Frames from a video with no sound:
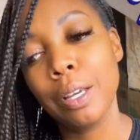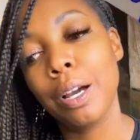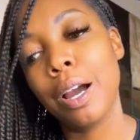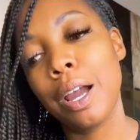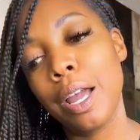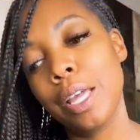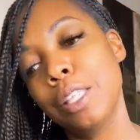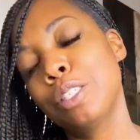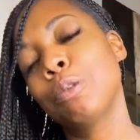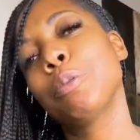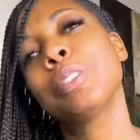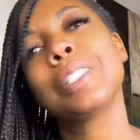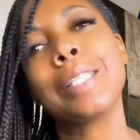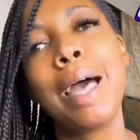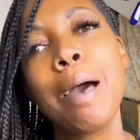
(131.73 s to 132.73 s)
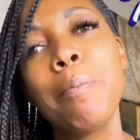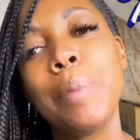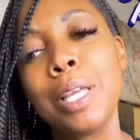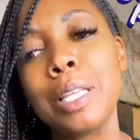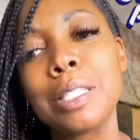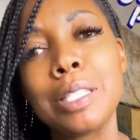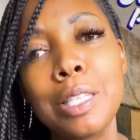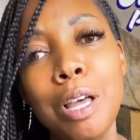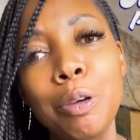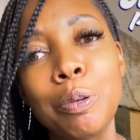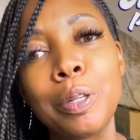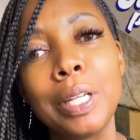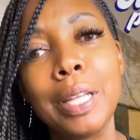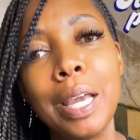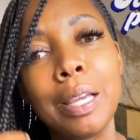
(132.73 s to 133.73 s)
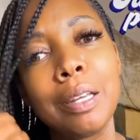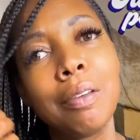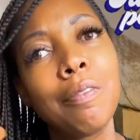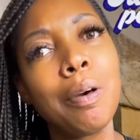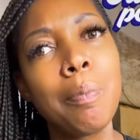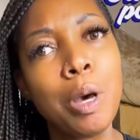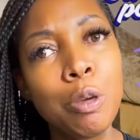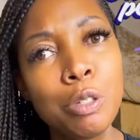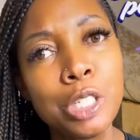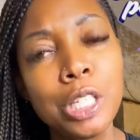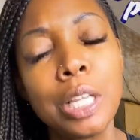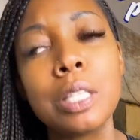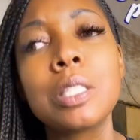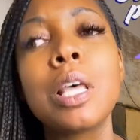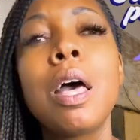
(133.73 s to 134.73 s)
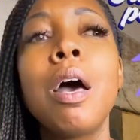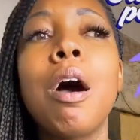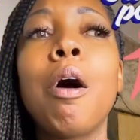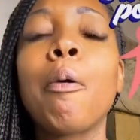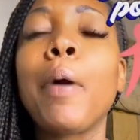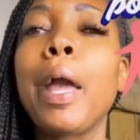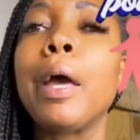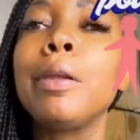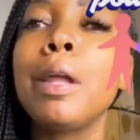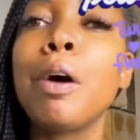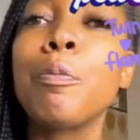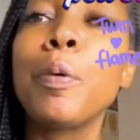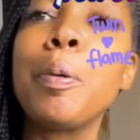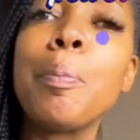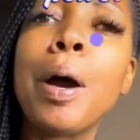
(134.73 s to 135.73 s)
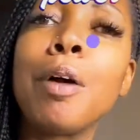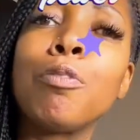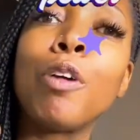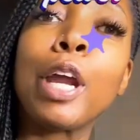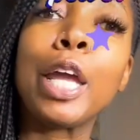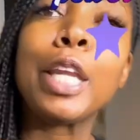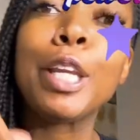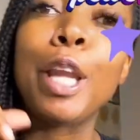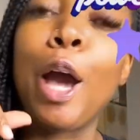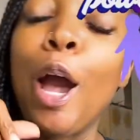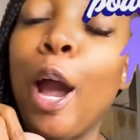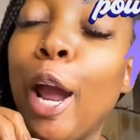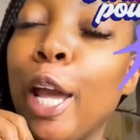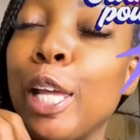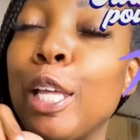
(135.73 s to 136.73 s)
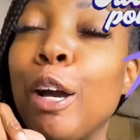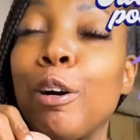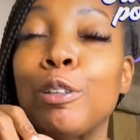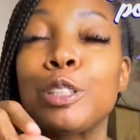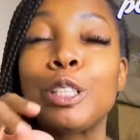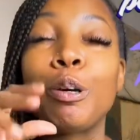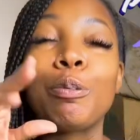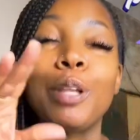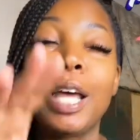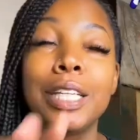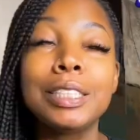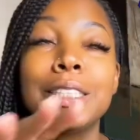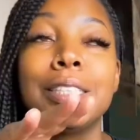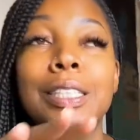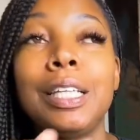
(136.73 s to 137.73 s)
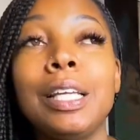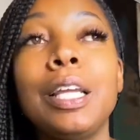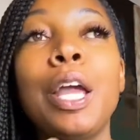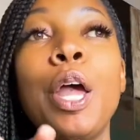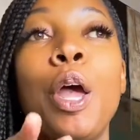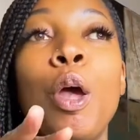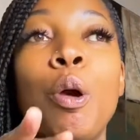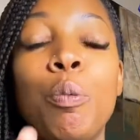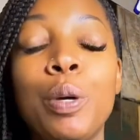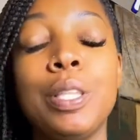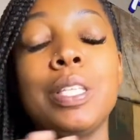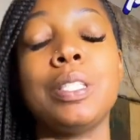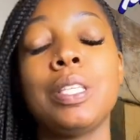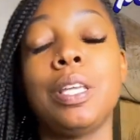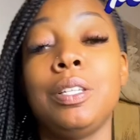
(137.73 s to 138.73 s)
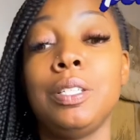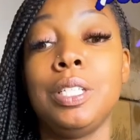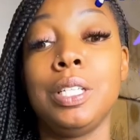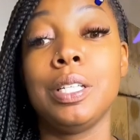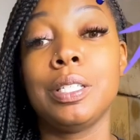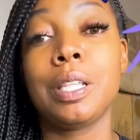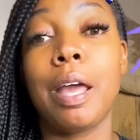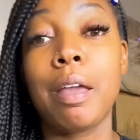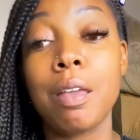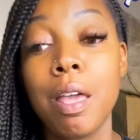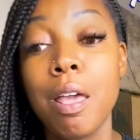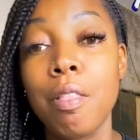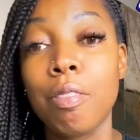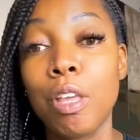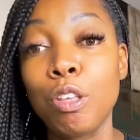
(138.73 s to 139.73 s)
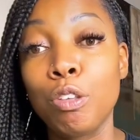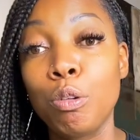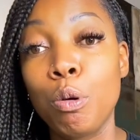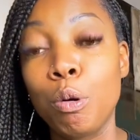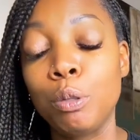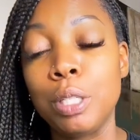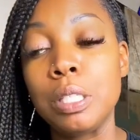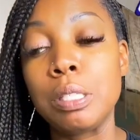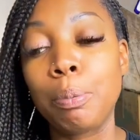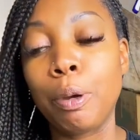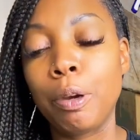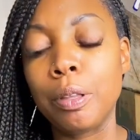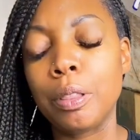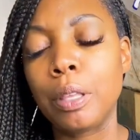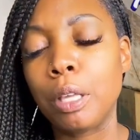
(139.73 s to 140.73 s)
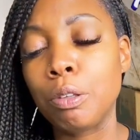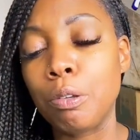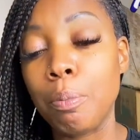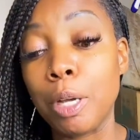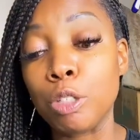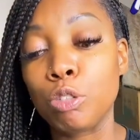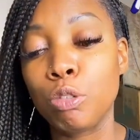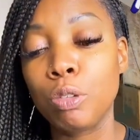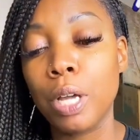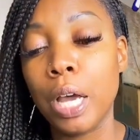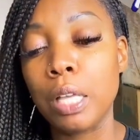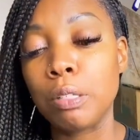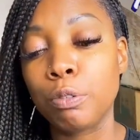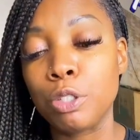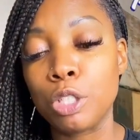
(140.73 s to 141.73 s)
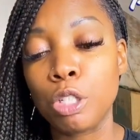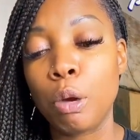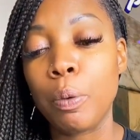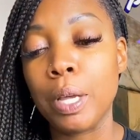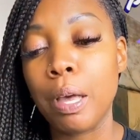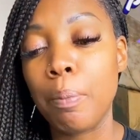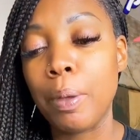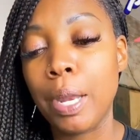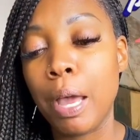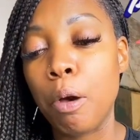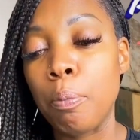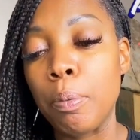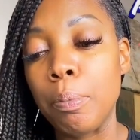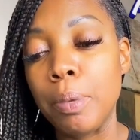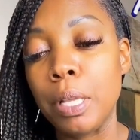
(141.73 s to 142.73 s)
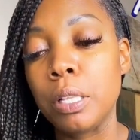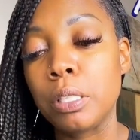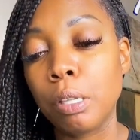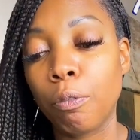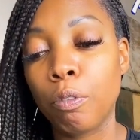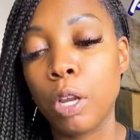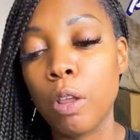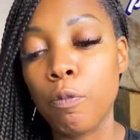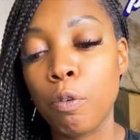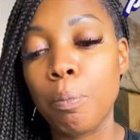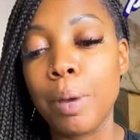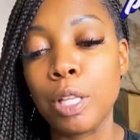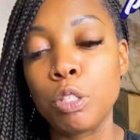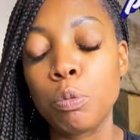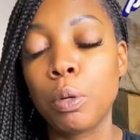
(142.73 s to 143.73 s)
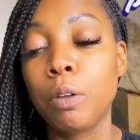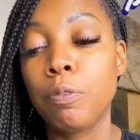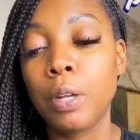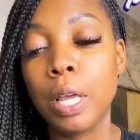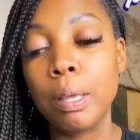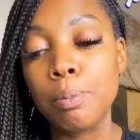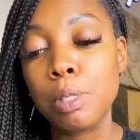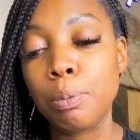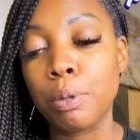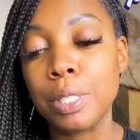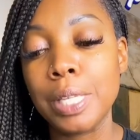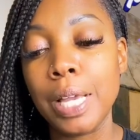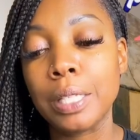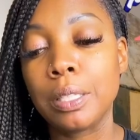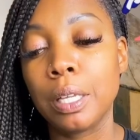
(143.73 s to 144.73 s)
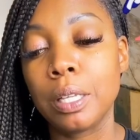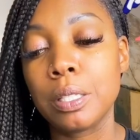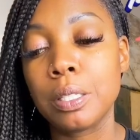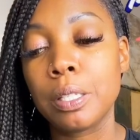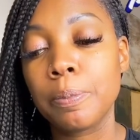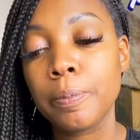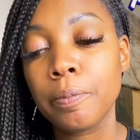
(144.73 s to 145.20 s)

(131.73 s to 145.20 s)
all right so stop being stuck on the negative emotions okay enough with my rant all right y'all so let's see what this energy is like thank you holy spirit thank you my true guides for showing up and helping me to read for my twin flames protect us